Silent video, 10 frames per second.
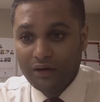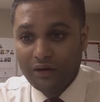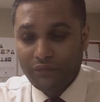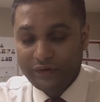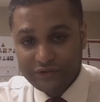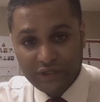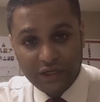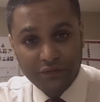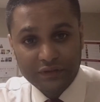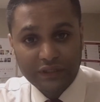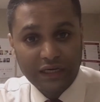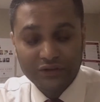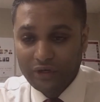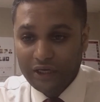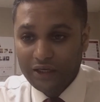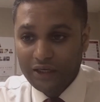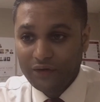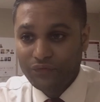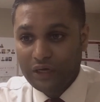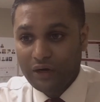for study visa is okay.
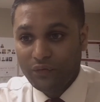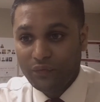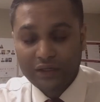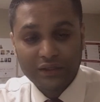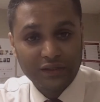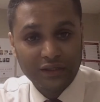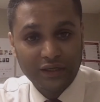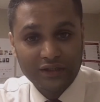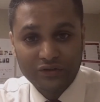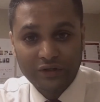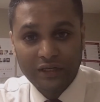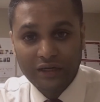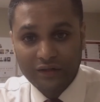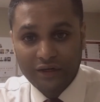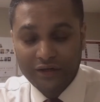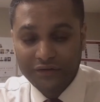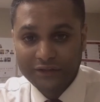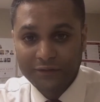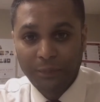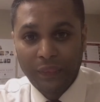If you have work history in other
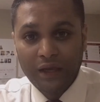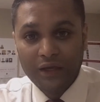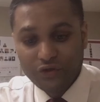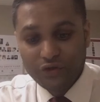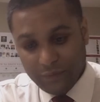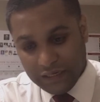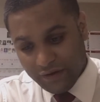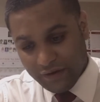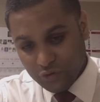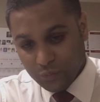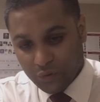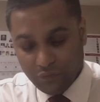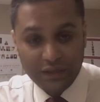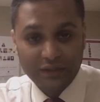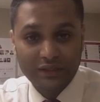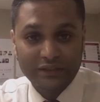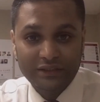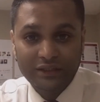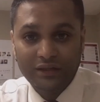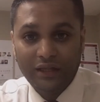countries, you may have to provide the
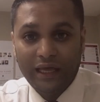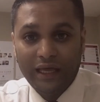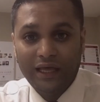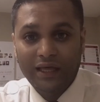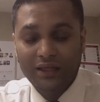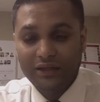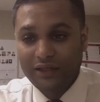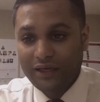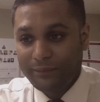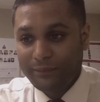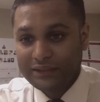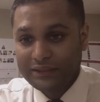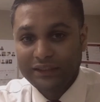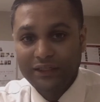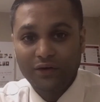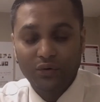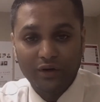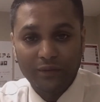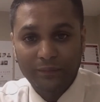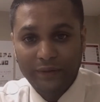detail, and embassy
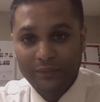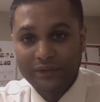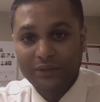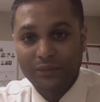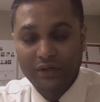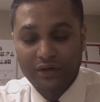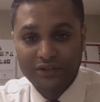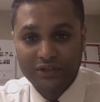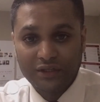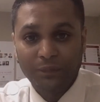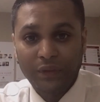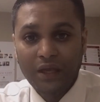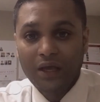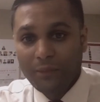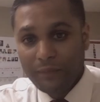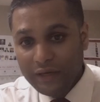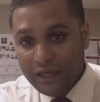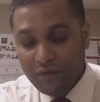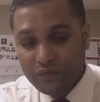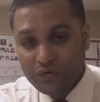or maybe the immigration may
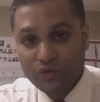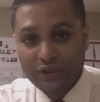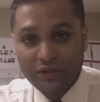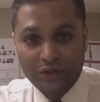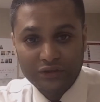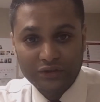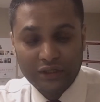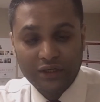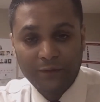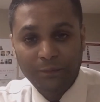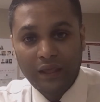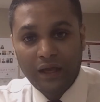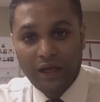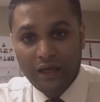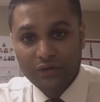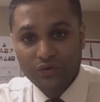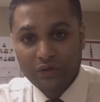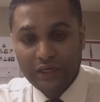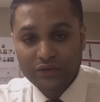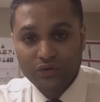have to do the cross check to
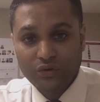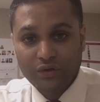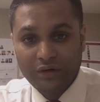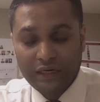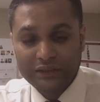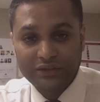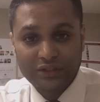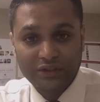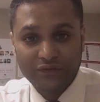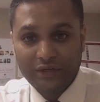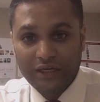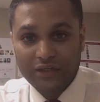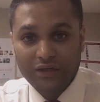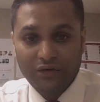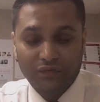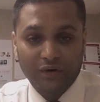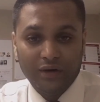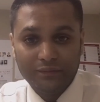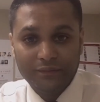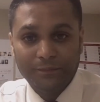get your character certificate
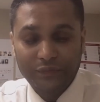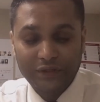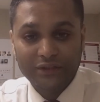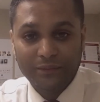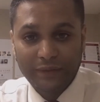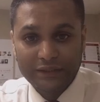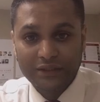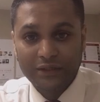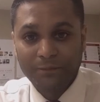from this embassy,